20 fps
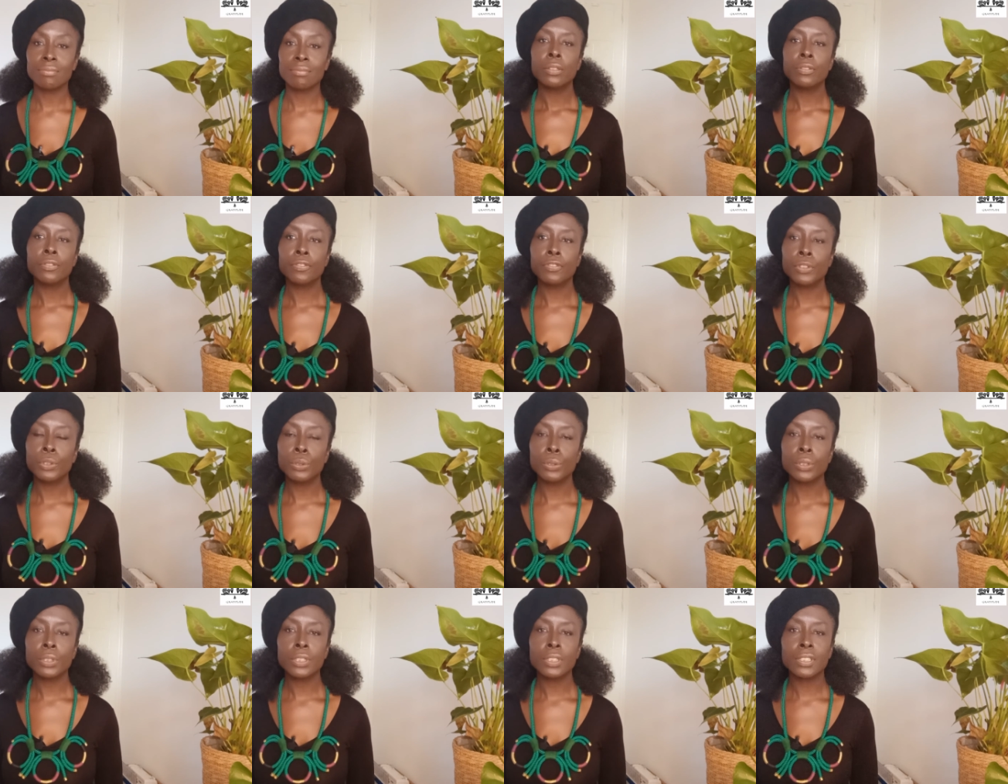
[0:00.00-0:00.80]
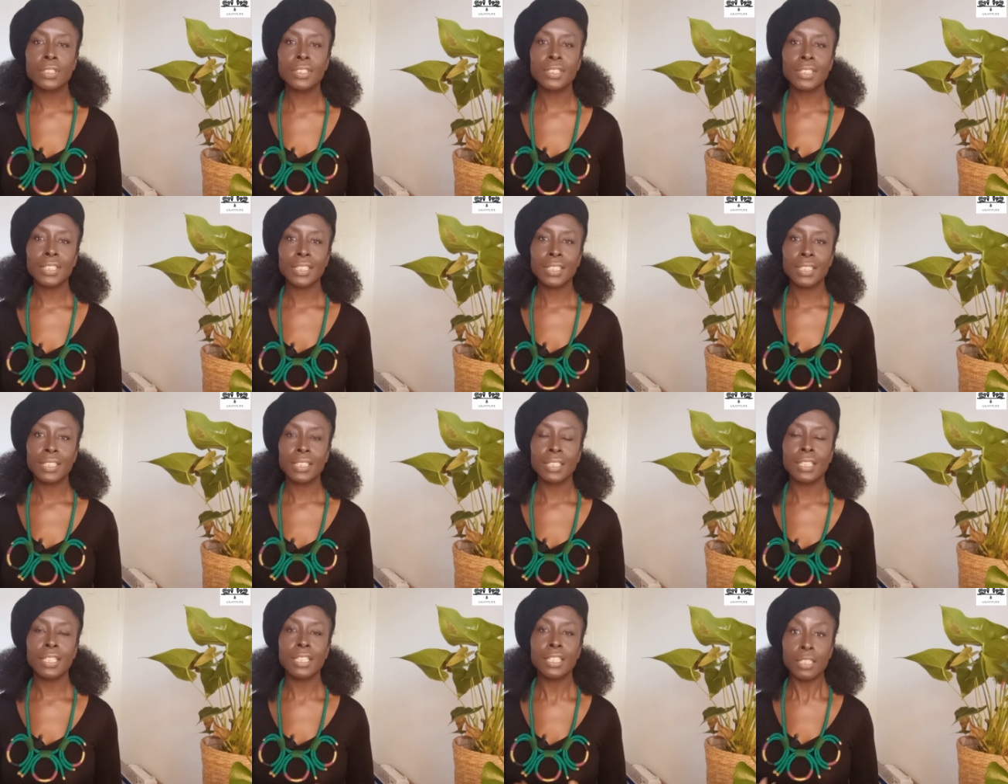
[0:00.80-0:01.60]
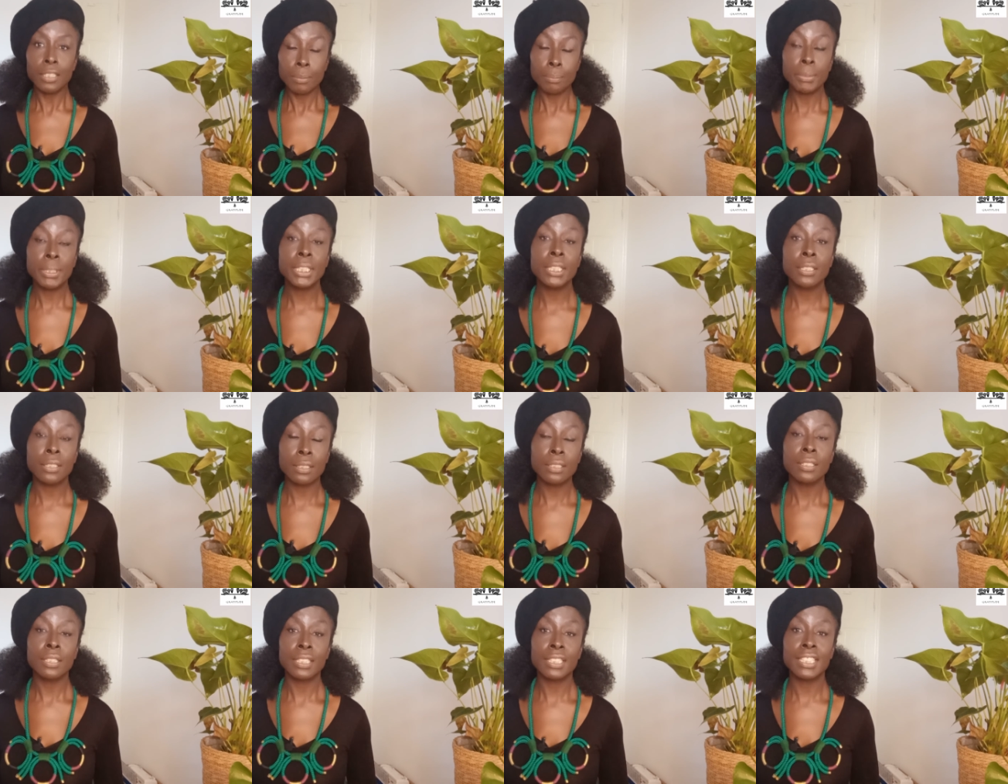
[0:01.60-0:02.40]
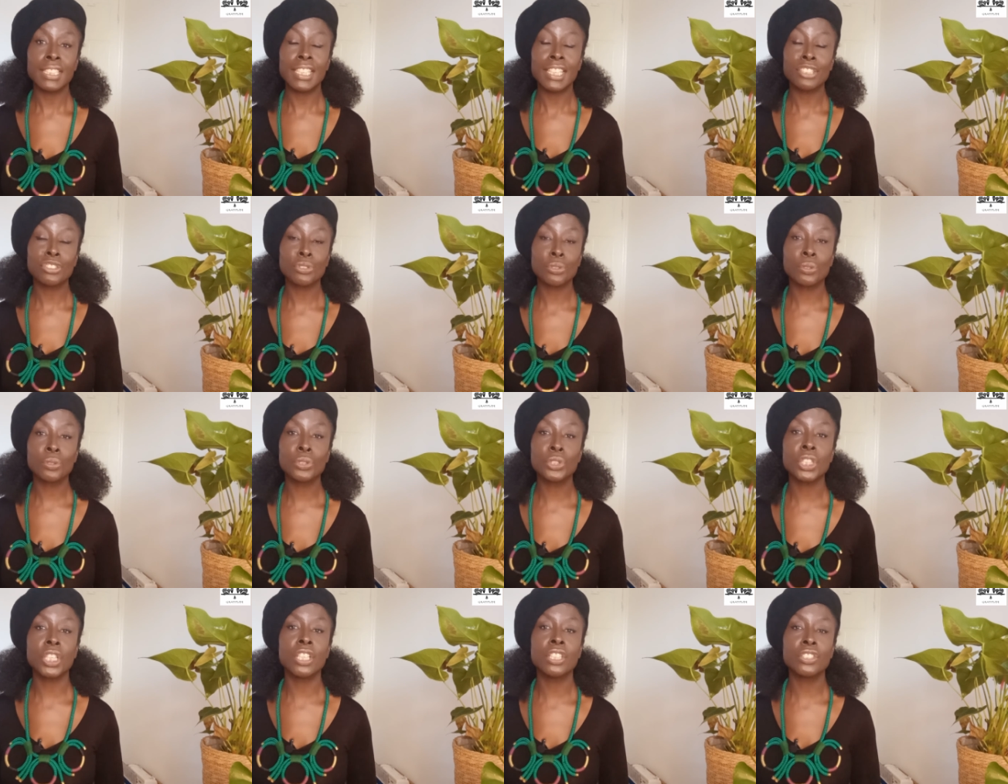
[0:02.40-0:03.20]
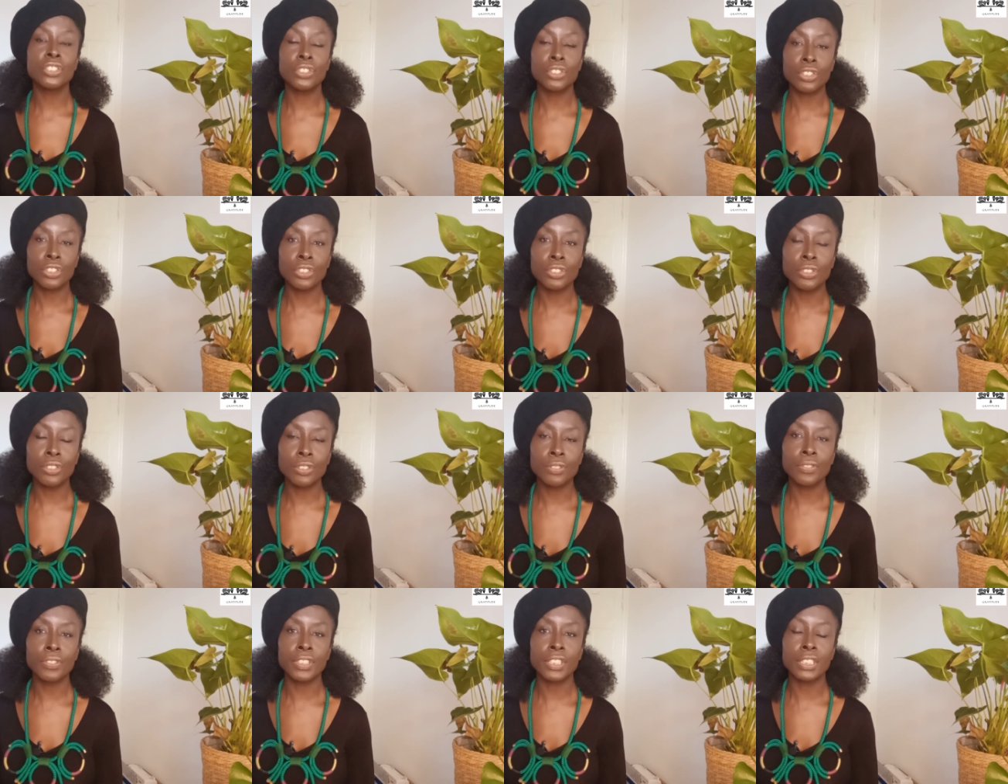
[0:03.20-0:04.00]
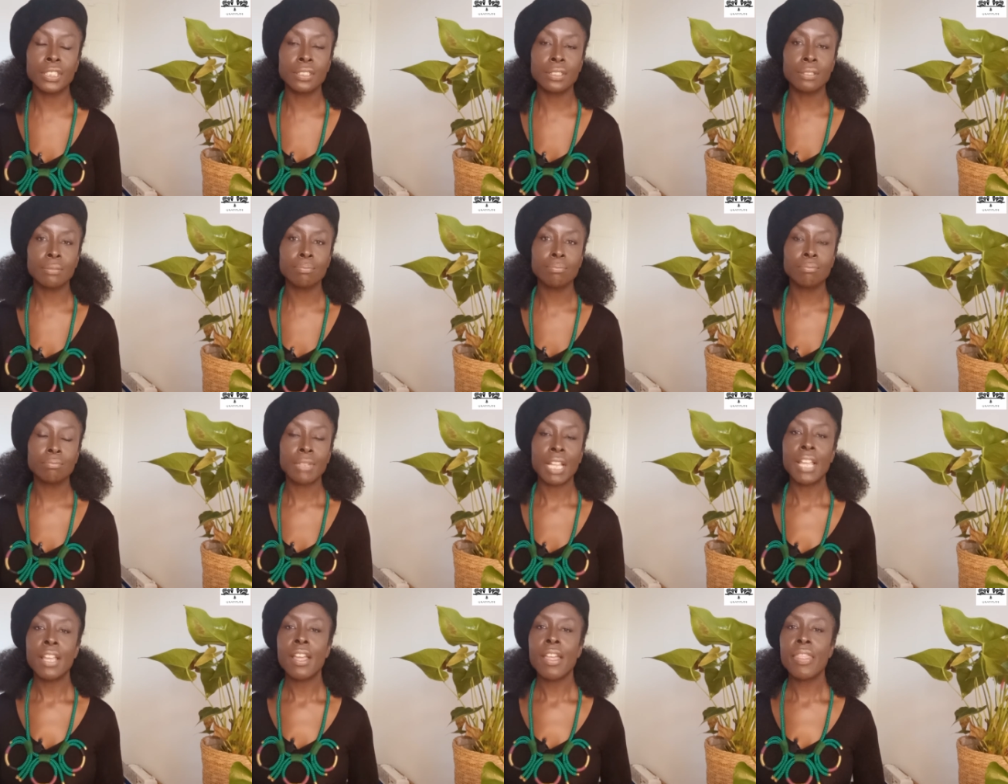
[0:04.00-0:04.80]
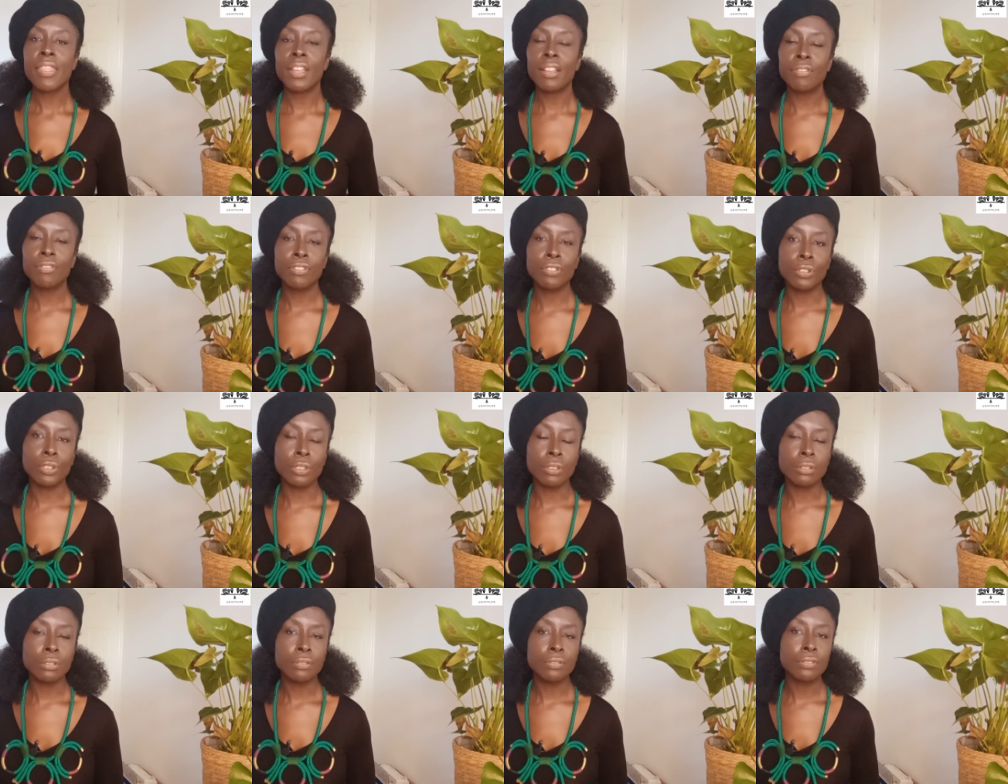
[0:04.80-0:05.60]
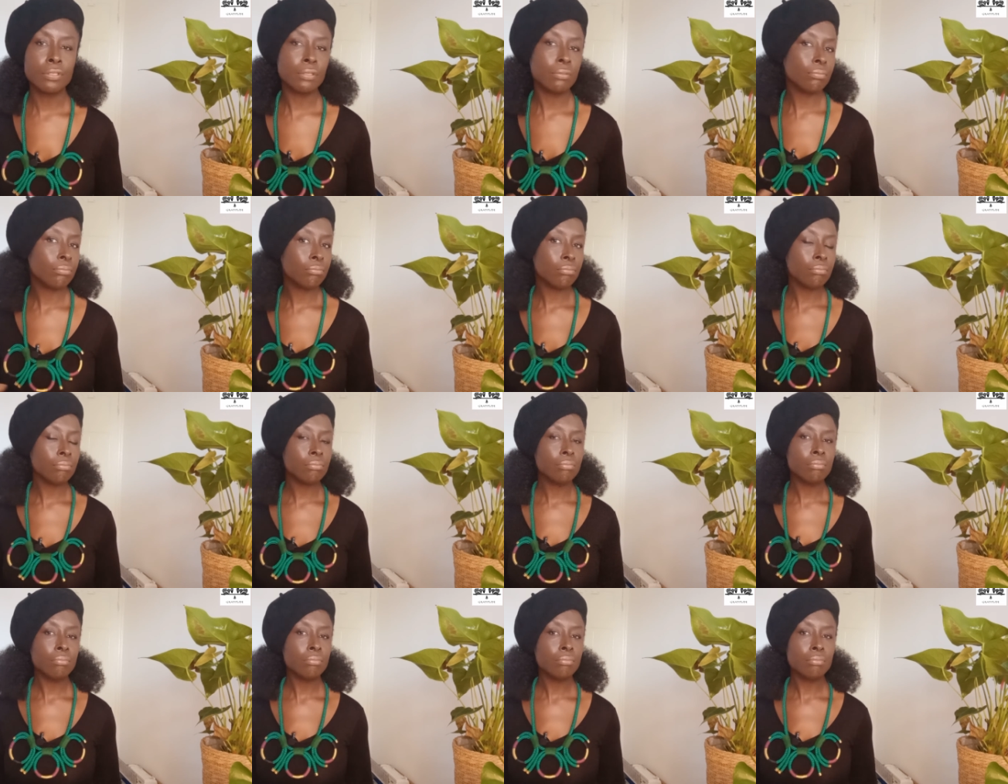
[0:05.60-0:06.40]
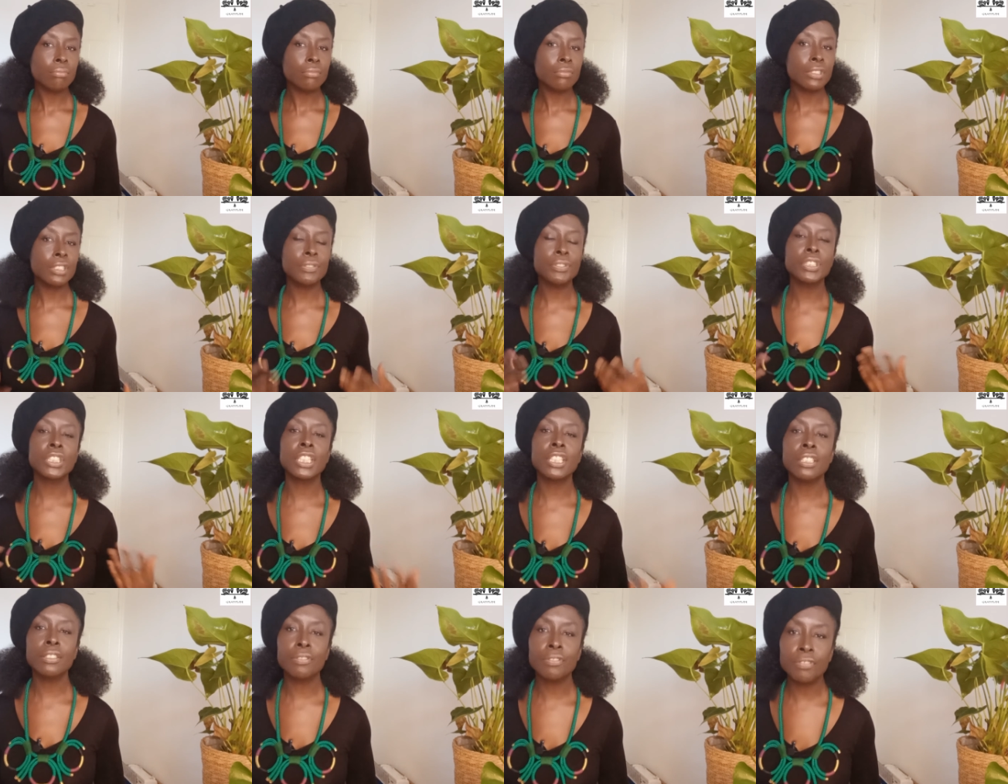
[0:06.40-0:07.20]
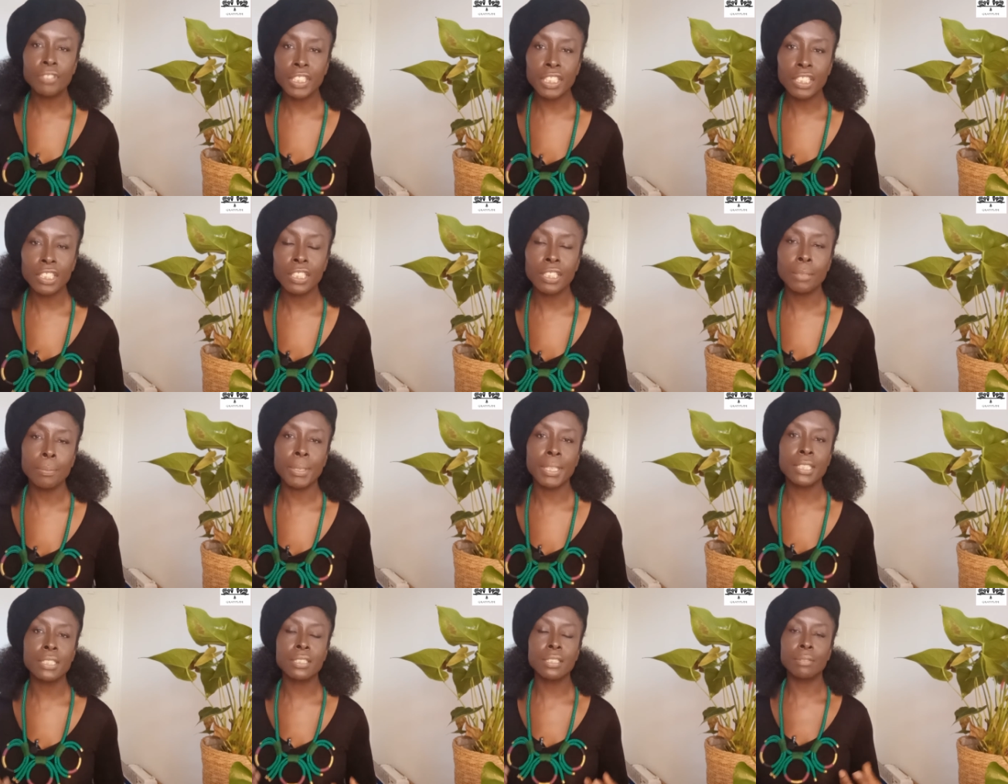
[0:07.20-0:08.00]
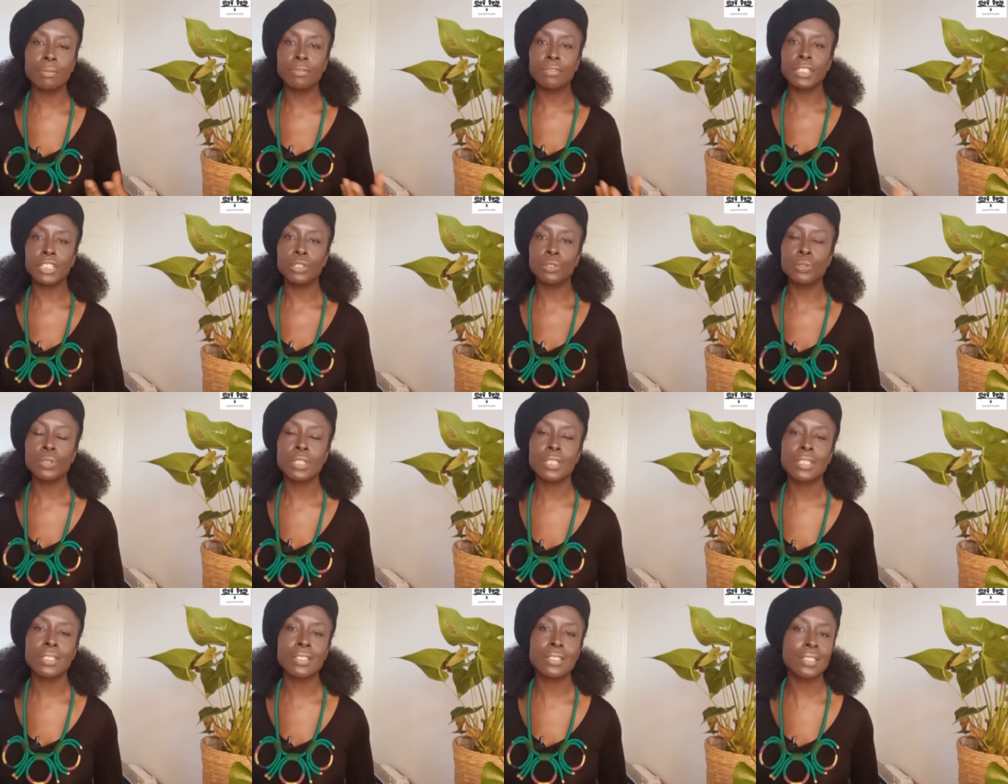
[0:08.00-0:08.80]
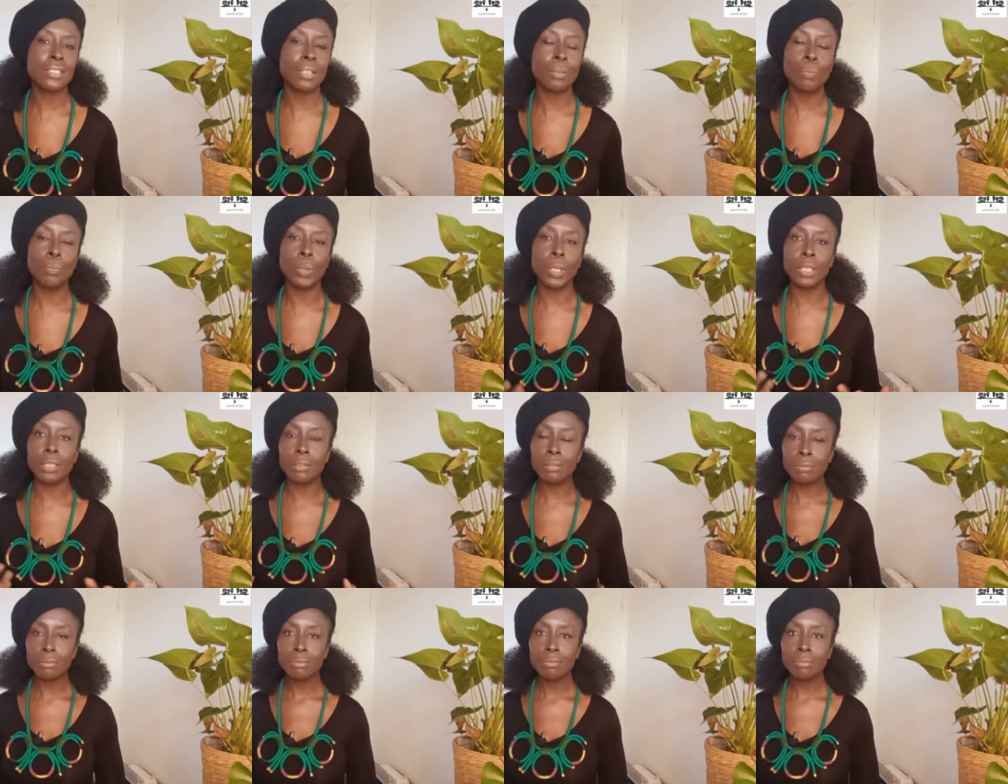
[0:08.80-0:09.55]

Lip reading: Thoughts emit an electrical charge into the universe. Therefore, if you keep thinking about something or someone,